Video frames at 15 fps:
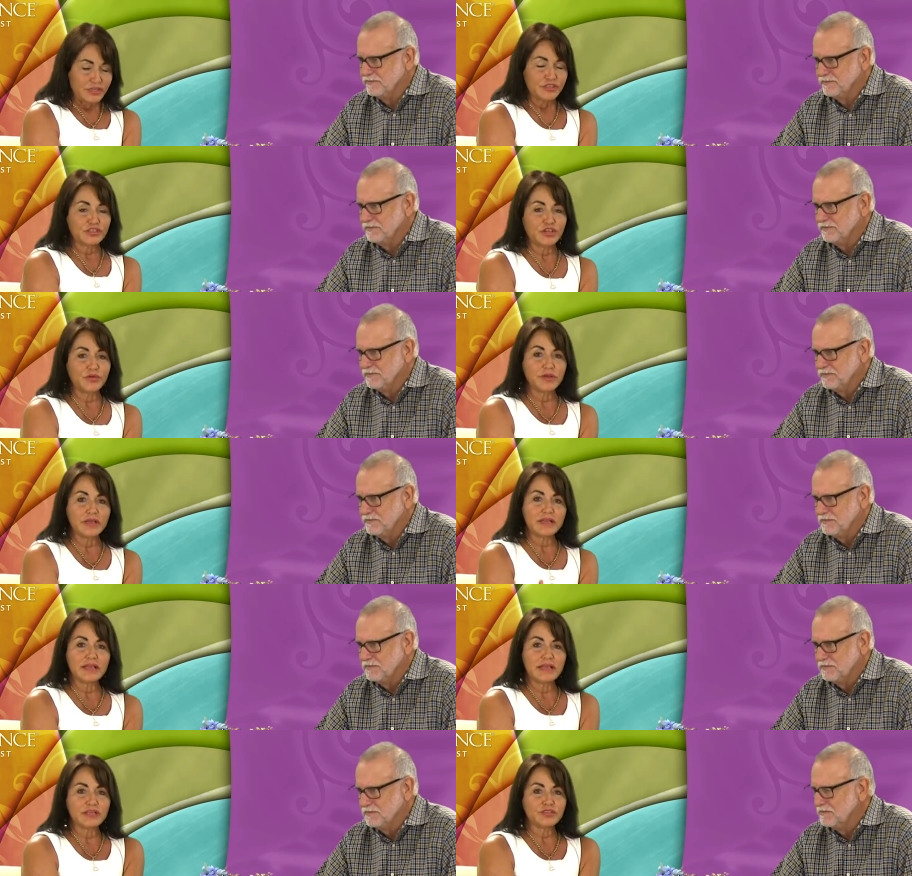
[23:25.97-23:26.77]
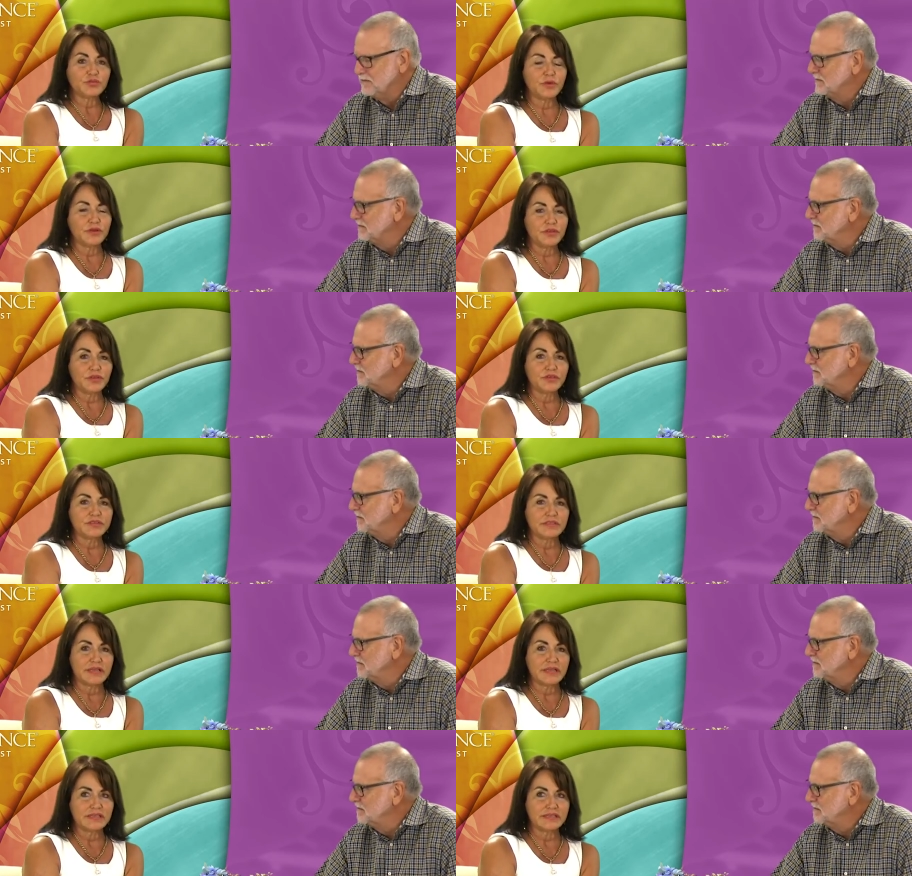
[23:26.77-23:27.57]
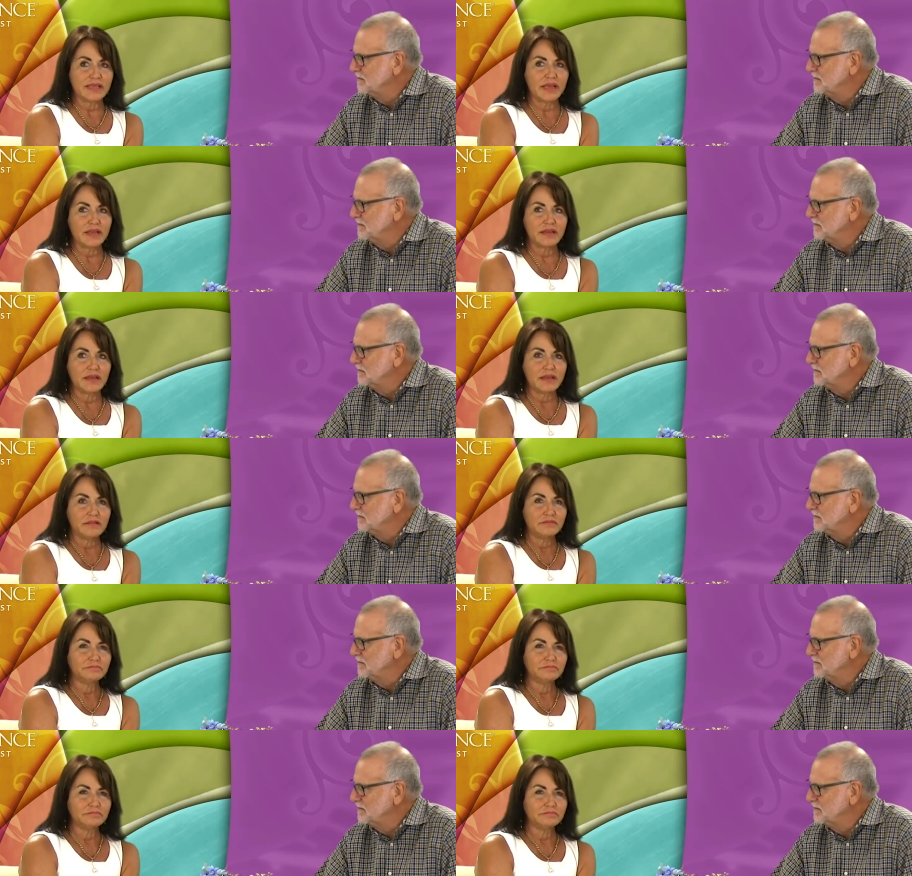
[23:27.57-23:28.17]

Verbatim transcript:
Speaker 1: So it, it's one of those things that